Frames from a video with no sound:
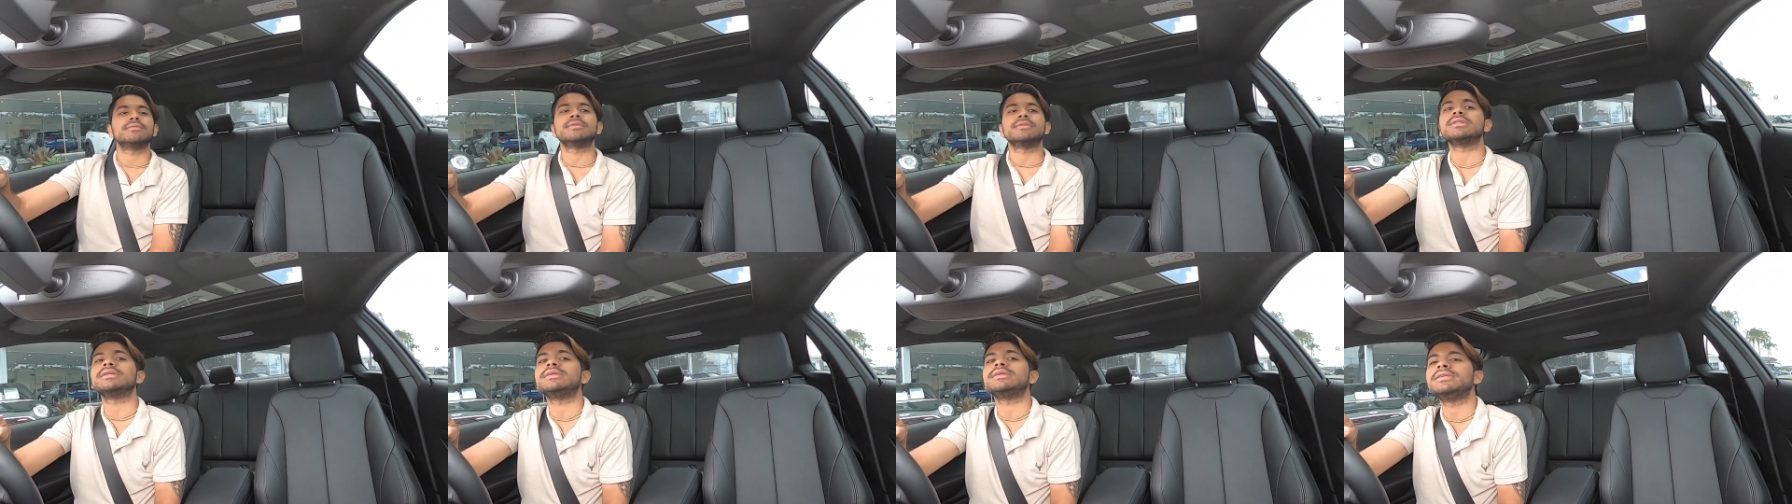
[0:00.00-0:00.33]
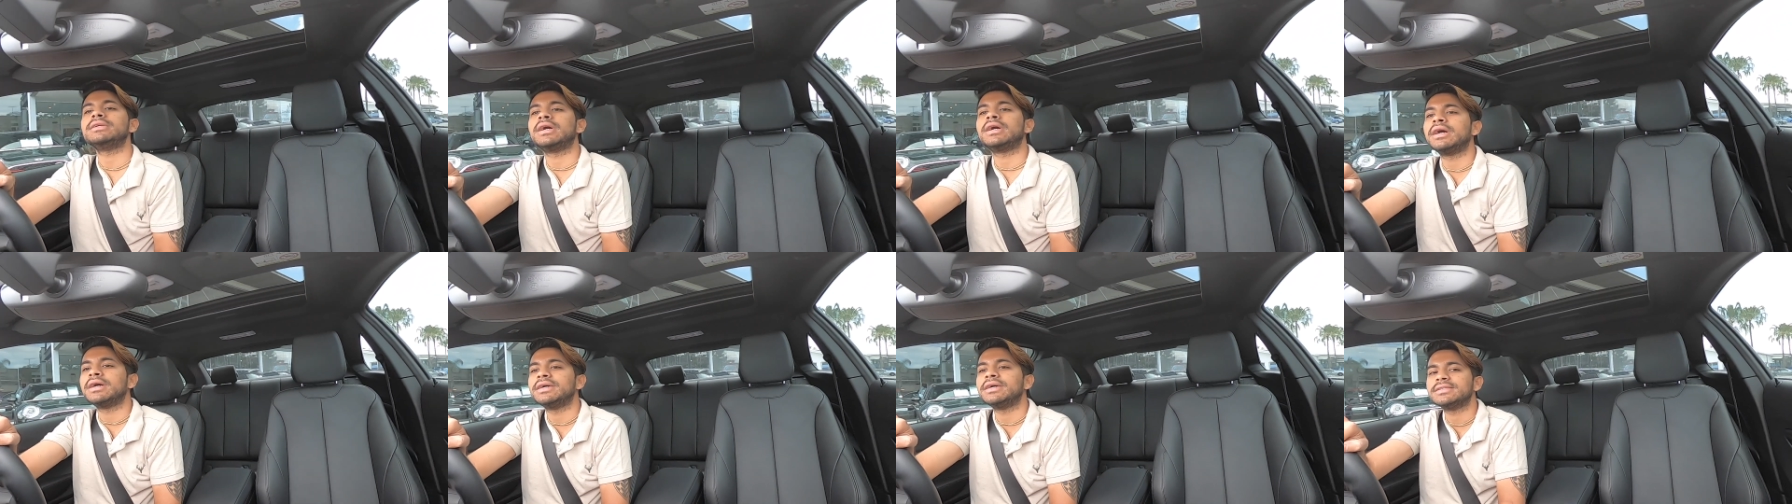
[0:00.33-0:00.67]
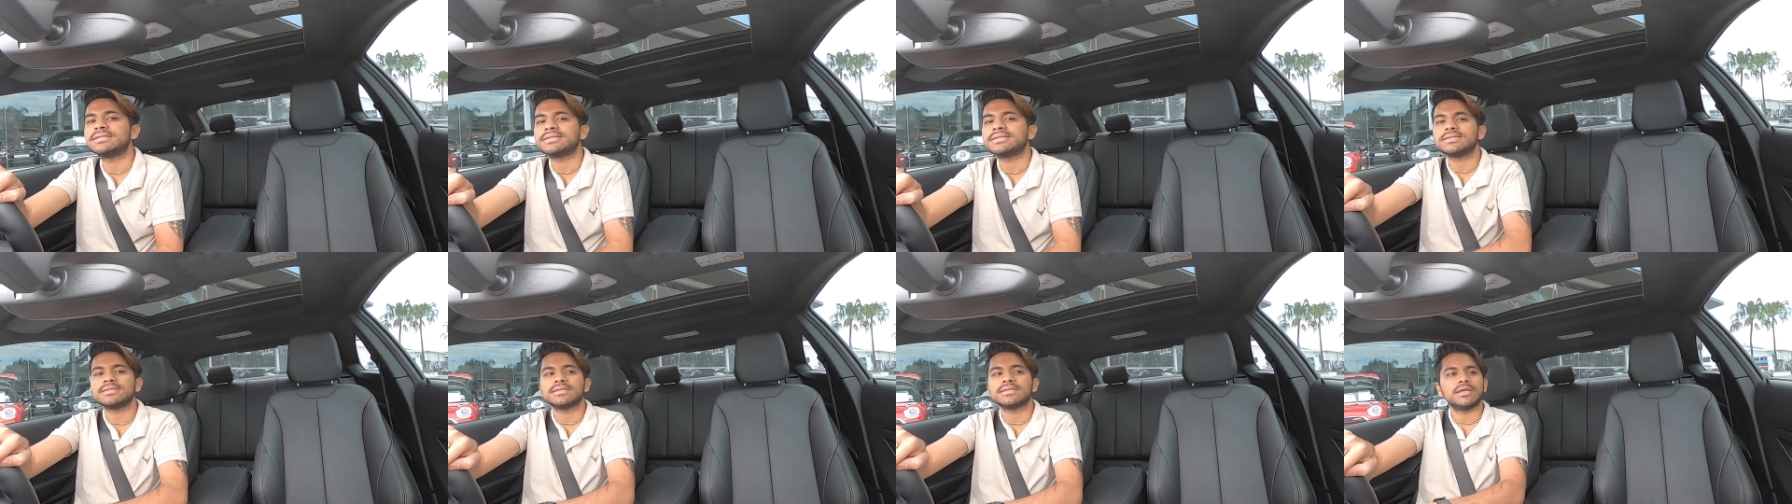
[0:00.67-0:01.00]
really
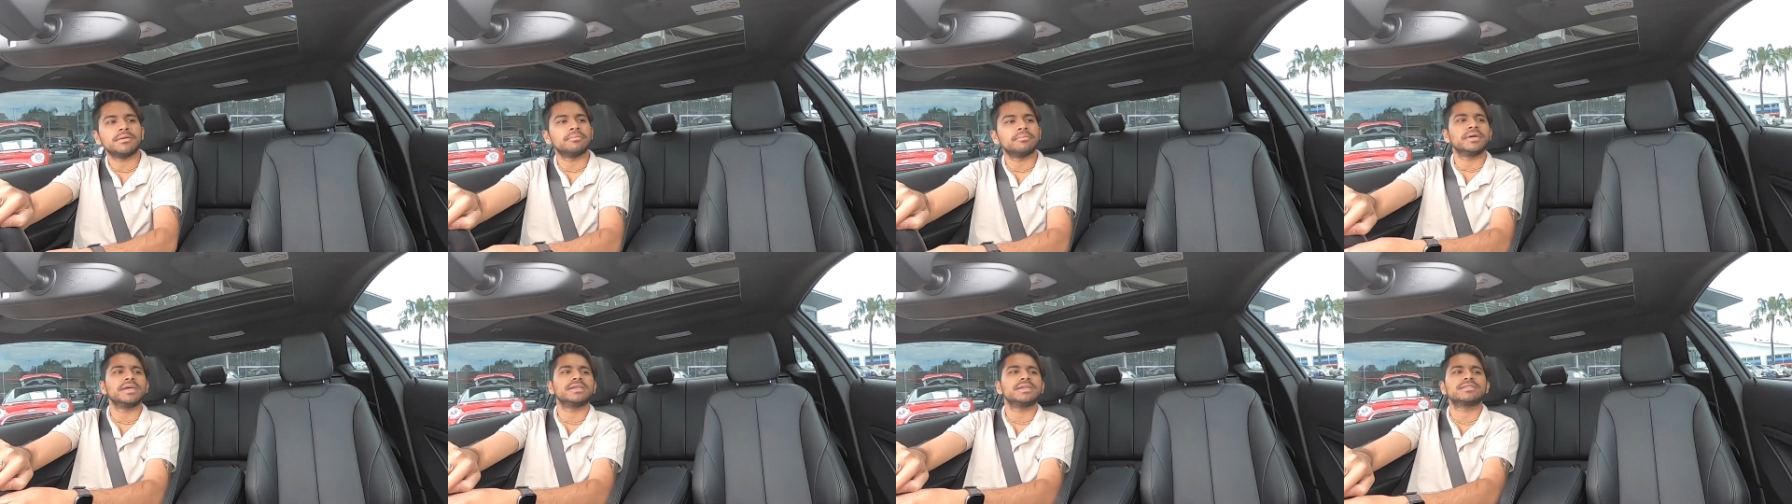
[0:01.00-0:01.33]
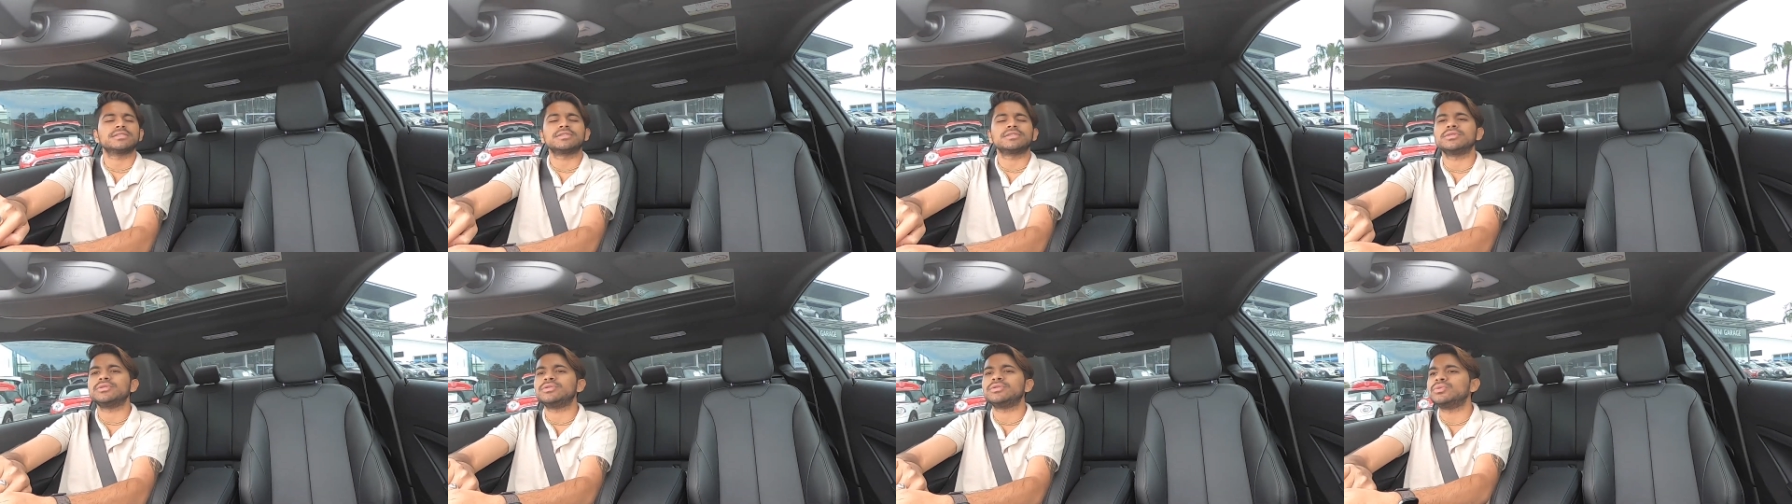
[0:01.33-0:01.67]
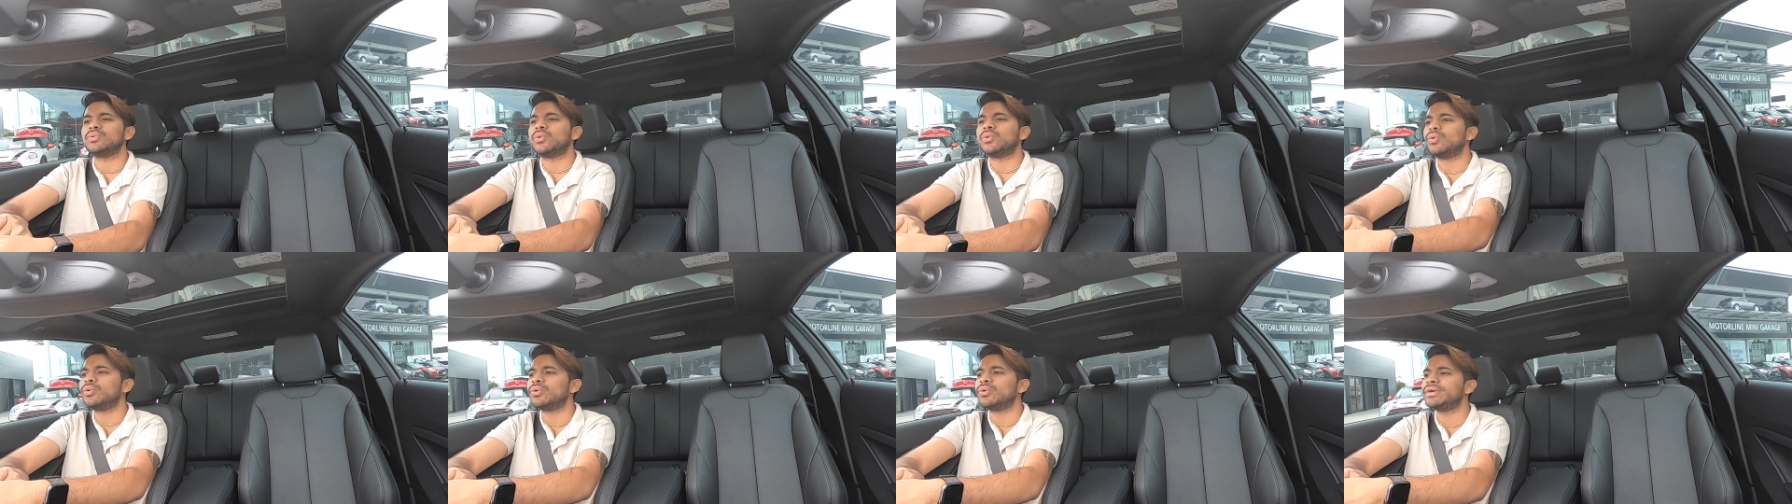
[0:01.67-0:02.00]
nice, it makes a good
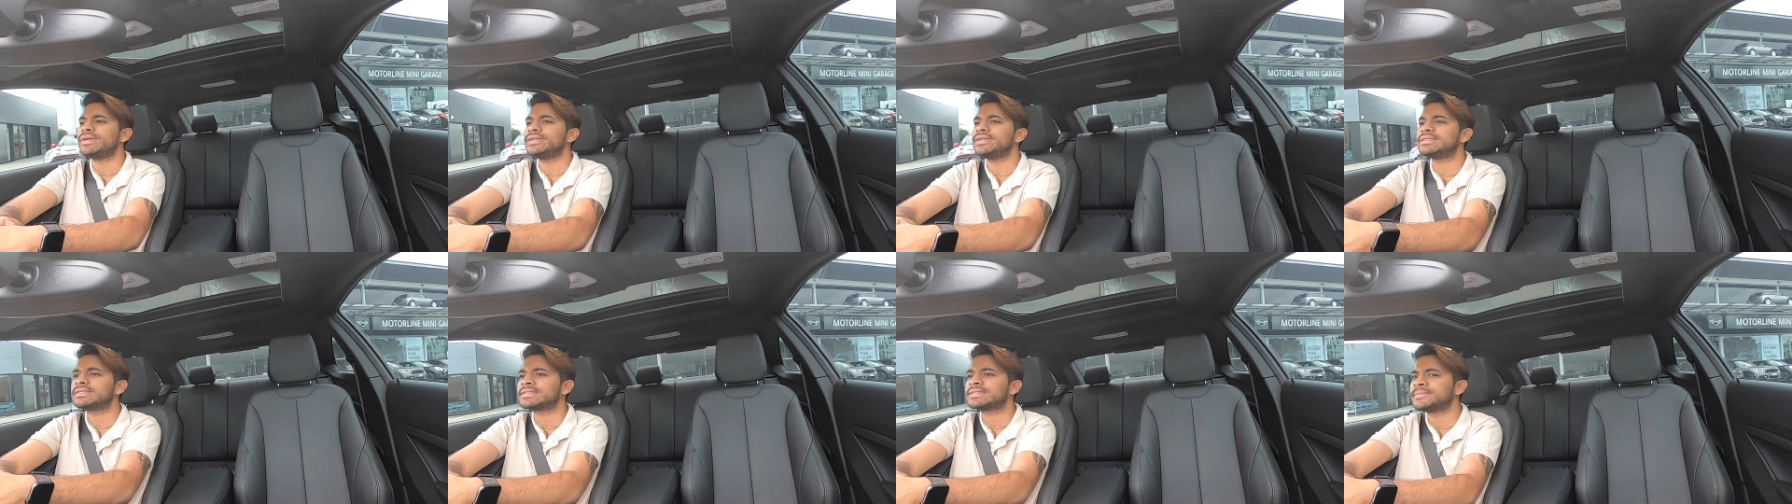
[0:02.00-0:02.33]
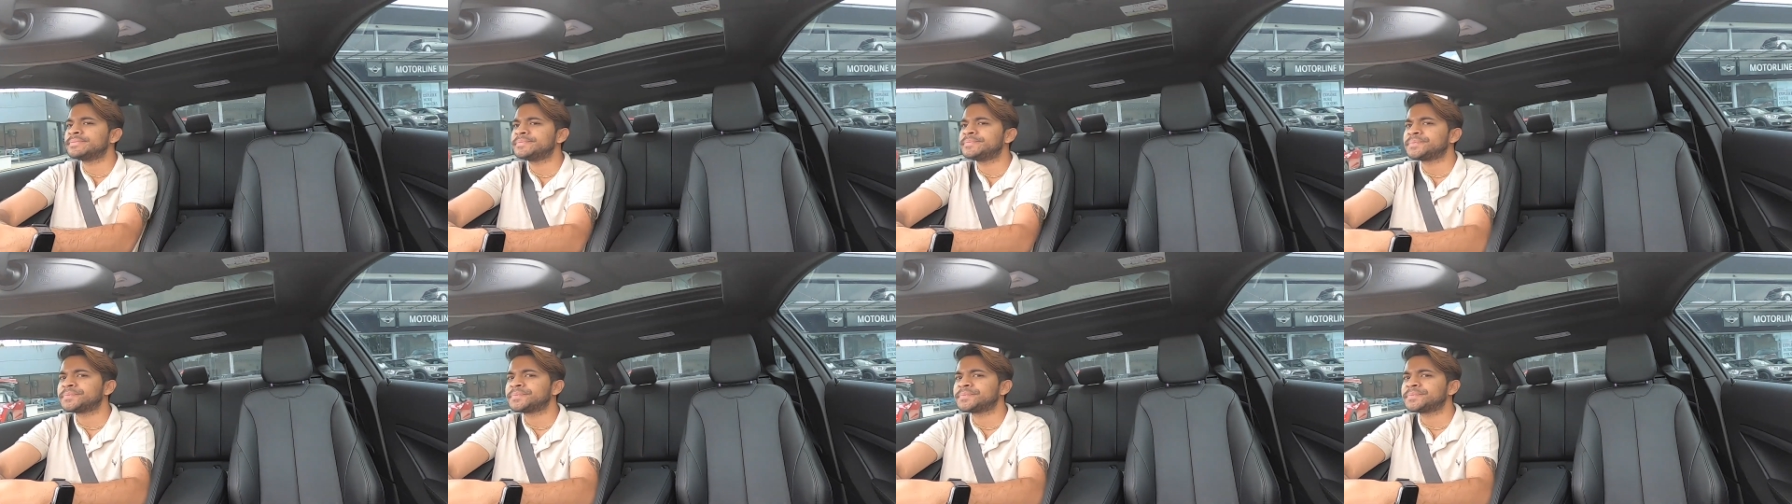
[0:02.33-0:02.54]
noise.